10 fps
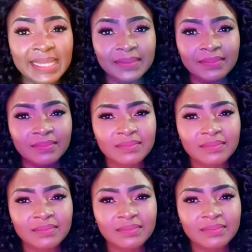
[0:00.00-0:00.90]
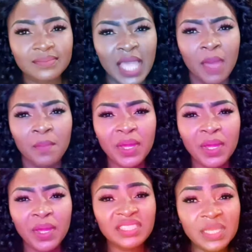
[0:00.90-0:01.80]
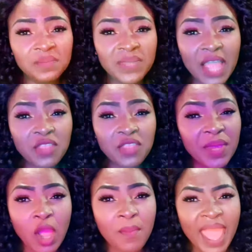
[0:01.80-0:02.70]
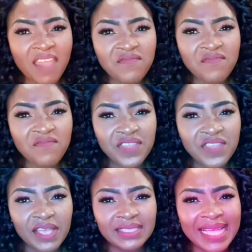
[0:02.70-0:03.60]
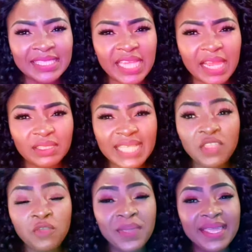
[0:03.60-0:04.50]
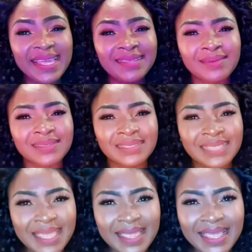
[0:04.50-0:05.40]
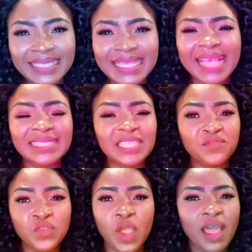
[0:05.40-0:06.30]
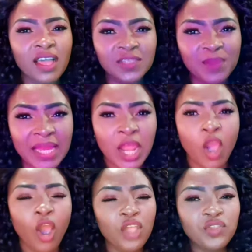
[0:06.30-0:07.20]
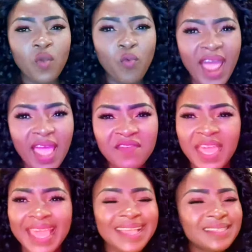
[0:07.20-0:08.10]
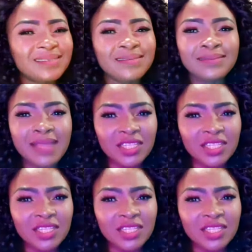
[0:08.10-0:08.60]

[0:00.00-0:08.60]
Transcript: Because deep down, you become envious and jealous, and you begin to see it as if your husband or your wife is not doing their best.